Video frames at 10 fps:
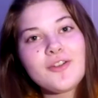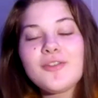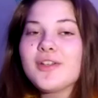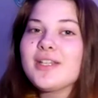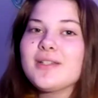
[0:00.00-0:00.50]

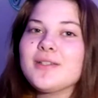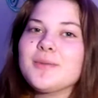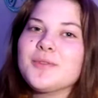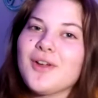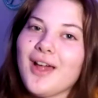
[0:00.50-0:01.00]
Don't forget to
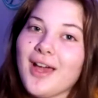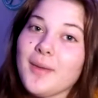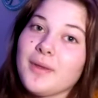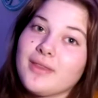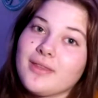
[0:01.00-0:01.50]

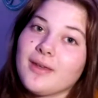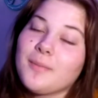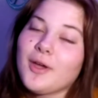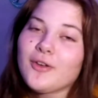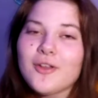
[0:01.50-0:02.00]
subscribe, hit the
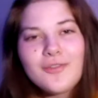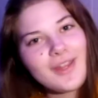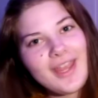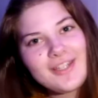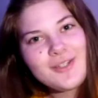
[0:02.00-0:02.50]
bell
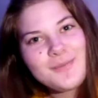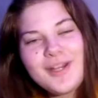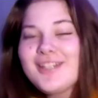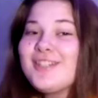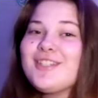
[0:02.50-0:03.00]
notification
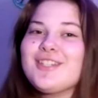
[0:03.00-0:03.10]
button,